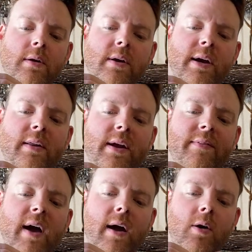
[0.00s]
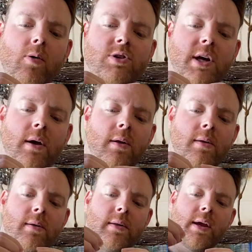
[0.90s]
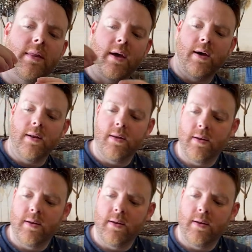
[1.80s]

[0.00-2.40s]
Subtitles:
kind of like a taco shell, like that.